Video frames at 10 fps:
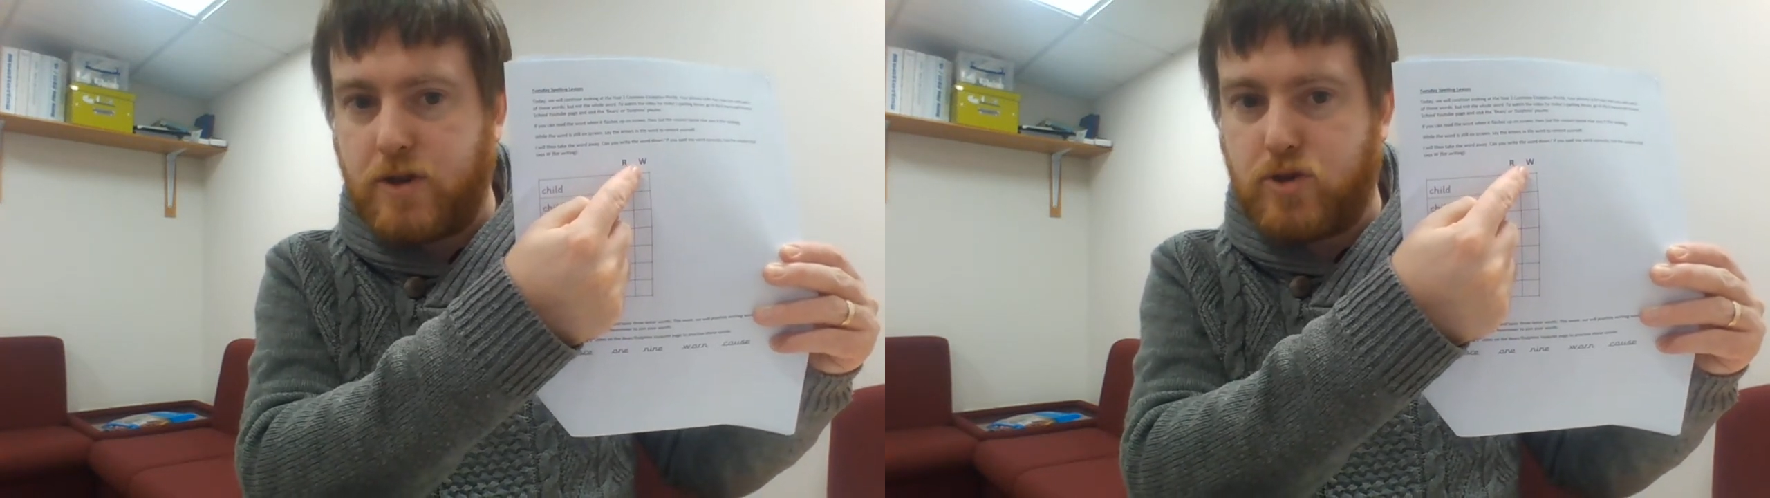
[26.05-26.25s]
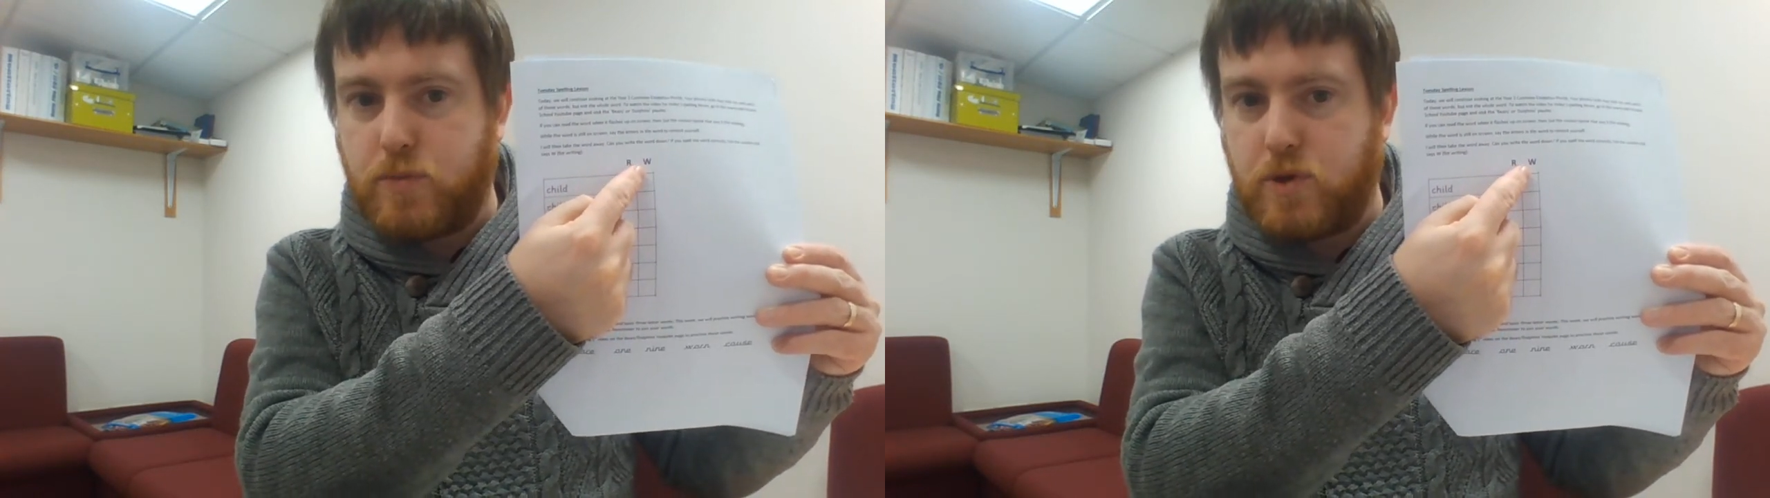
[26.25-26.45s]

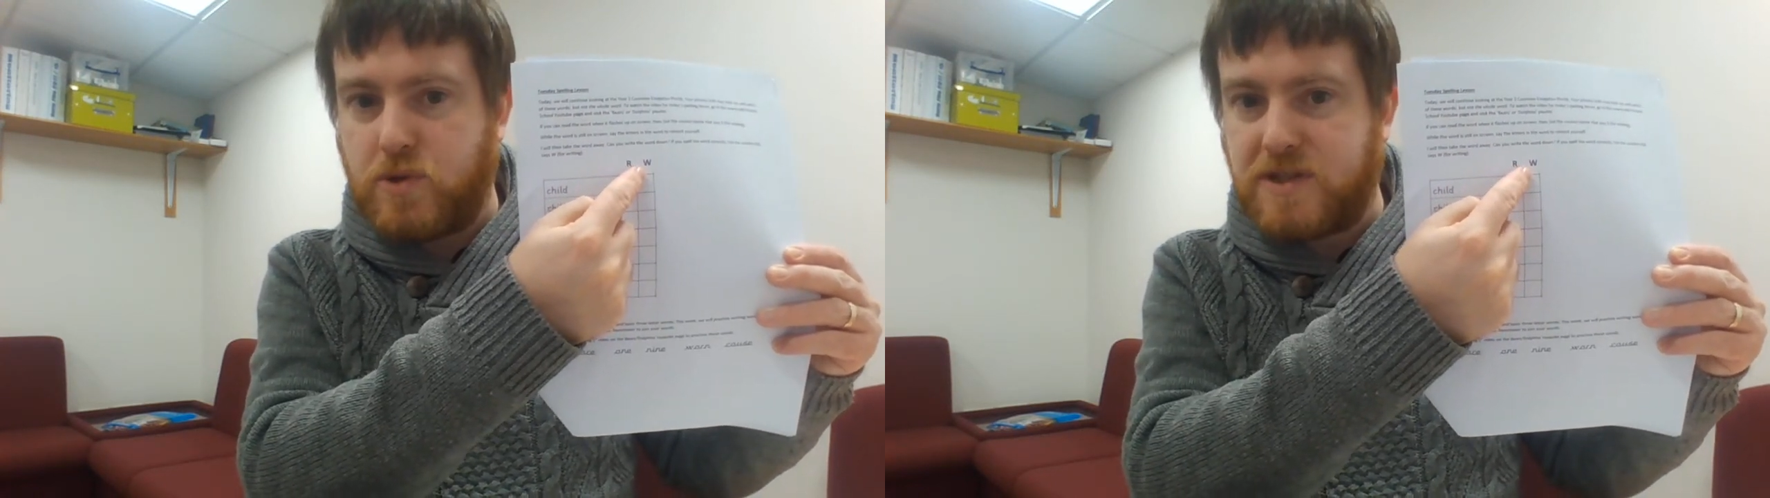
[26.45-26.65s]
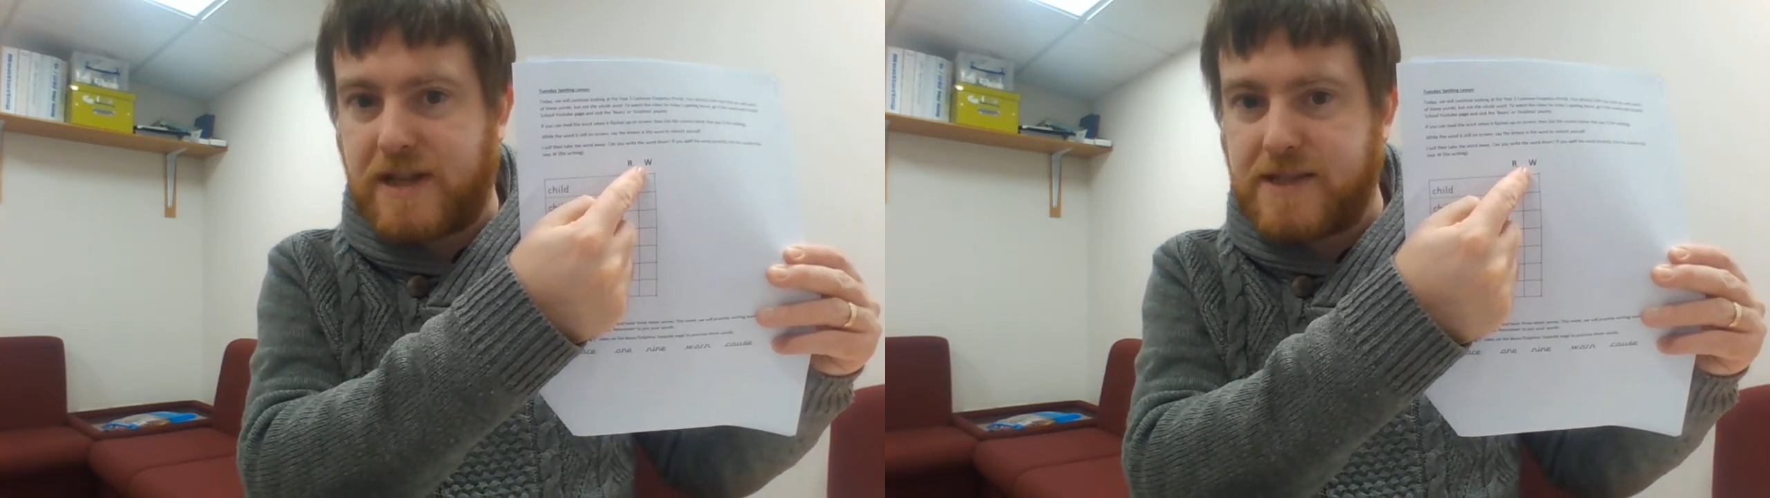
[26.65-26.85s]
W
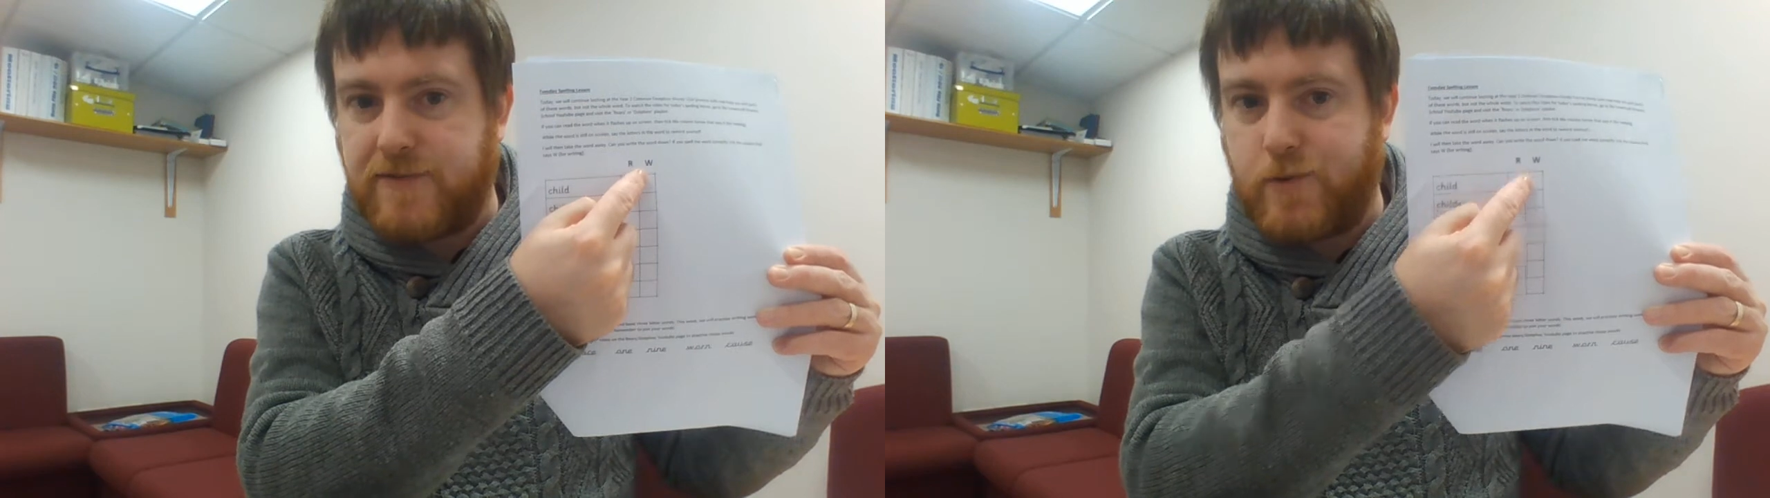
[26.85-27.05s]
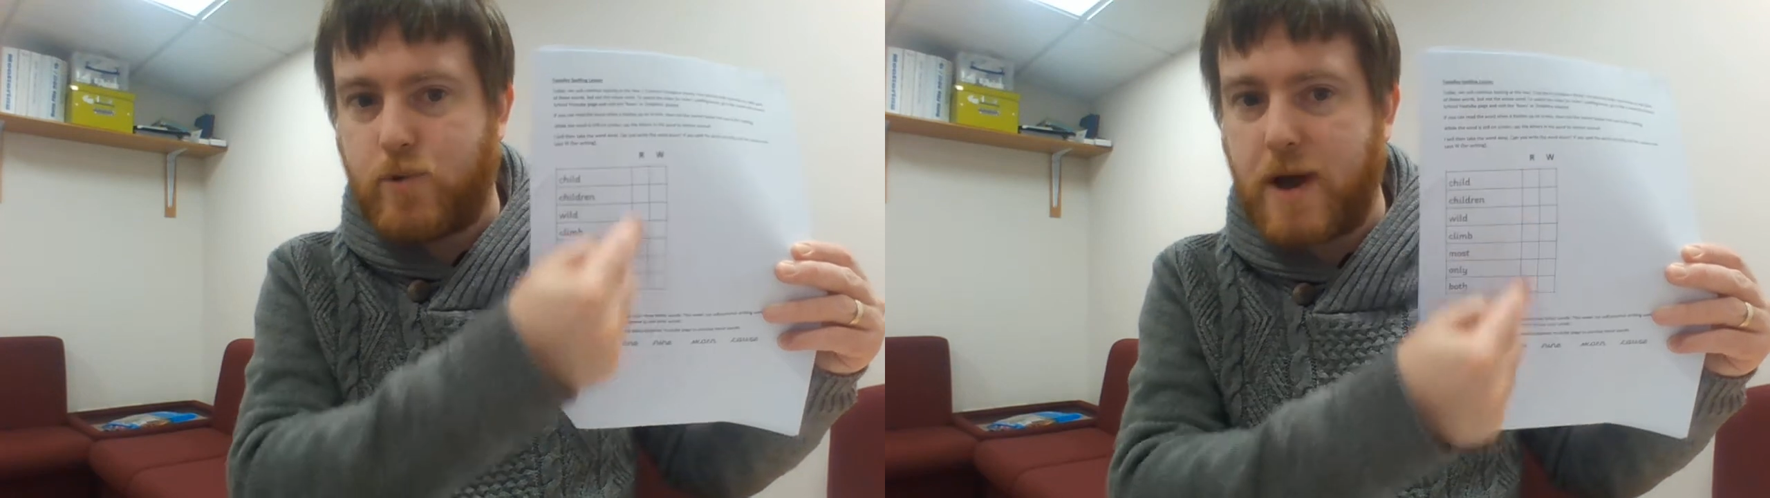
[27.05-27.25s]
stands
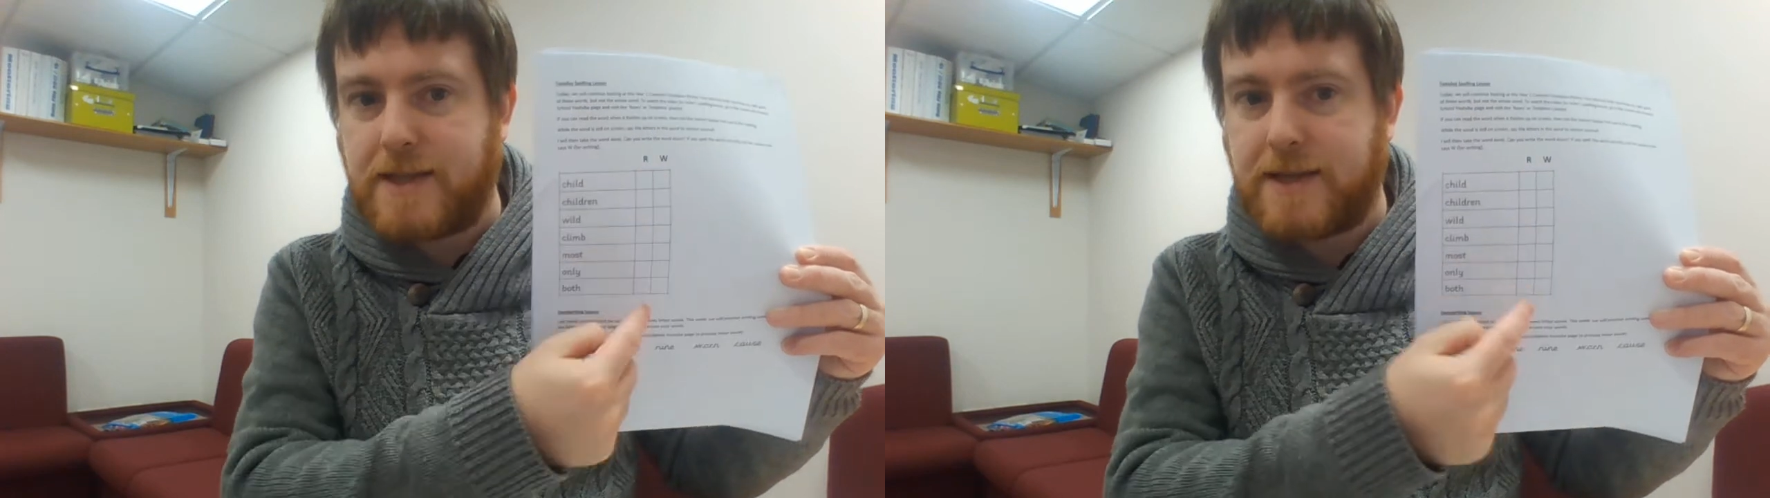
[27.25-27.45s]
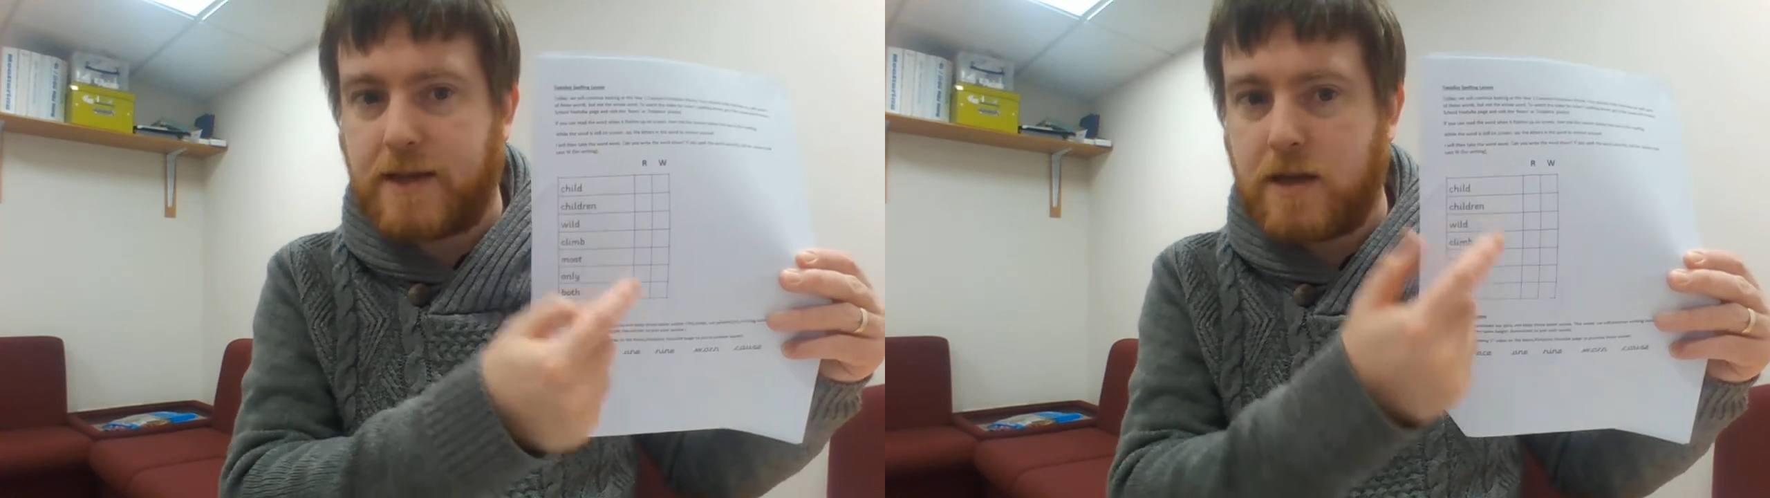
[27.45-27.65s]
for
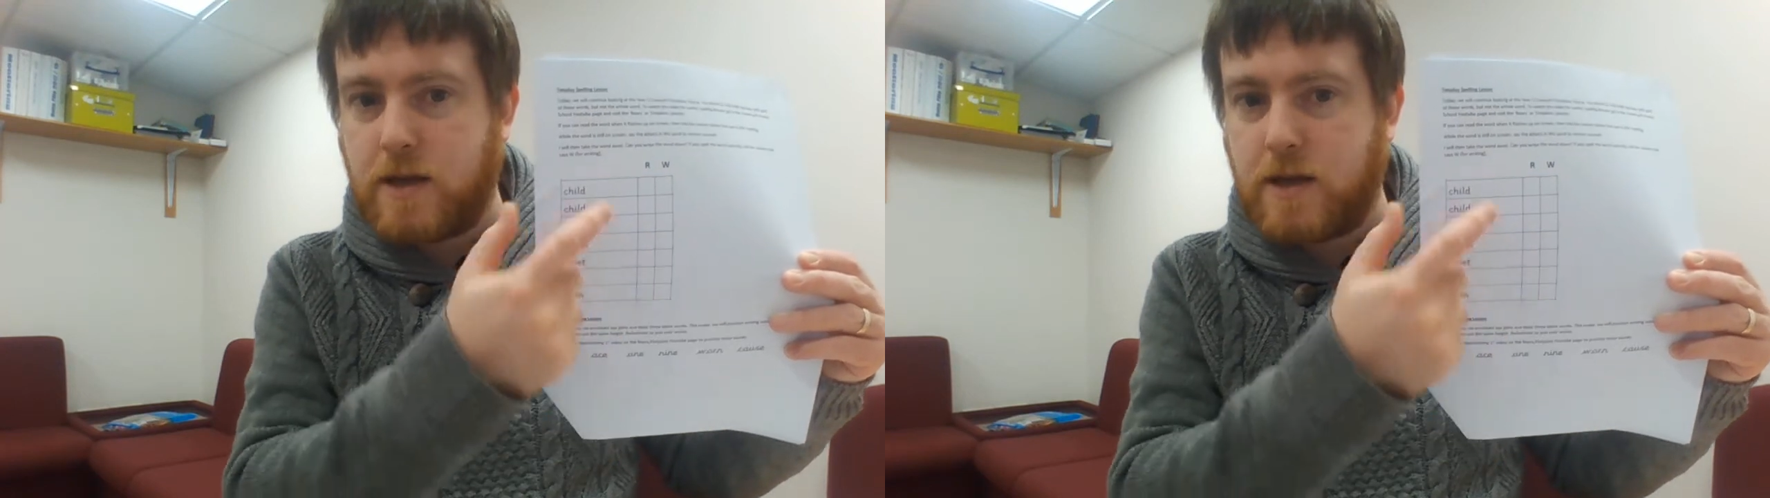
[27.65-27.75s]
writing.